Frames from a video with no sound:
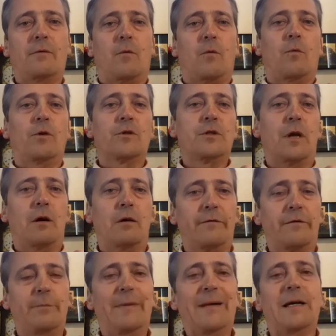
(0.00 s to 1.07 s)
once you're out of
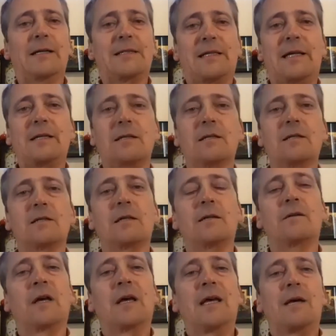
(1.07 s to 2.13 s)
the bigger centers
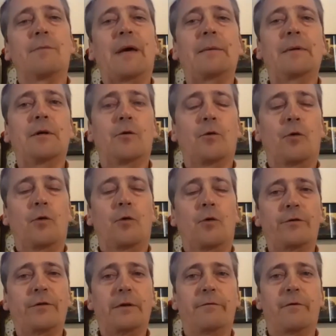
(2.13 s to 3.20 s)
and maybe you're not
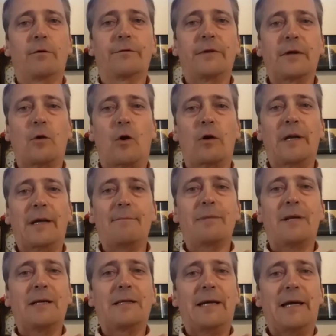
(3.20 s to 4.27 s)
involved in cochlear
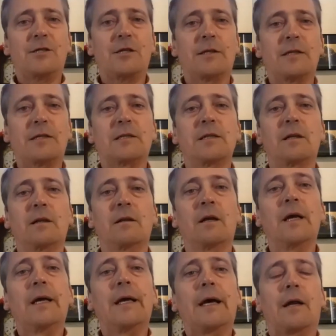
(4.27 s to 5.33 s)
implantation, there's still
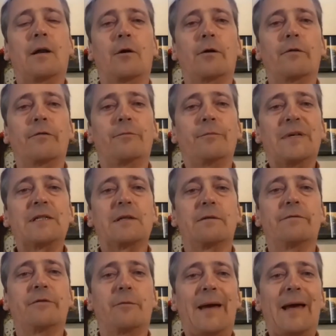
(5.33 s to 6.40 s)
a lot of
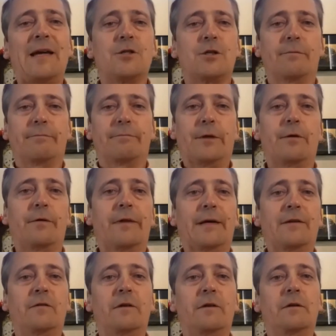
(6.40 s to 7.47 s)
misinformation. They
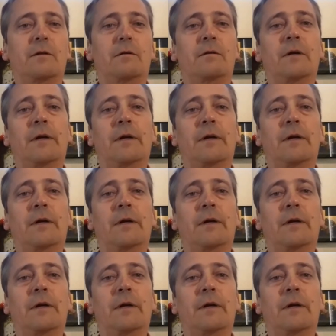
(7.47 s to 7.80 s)
still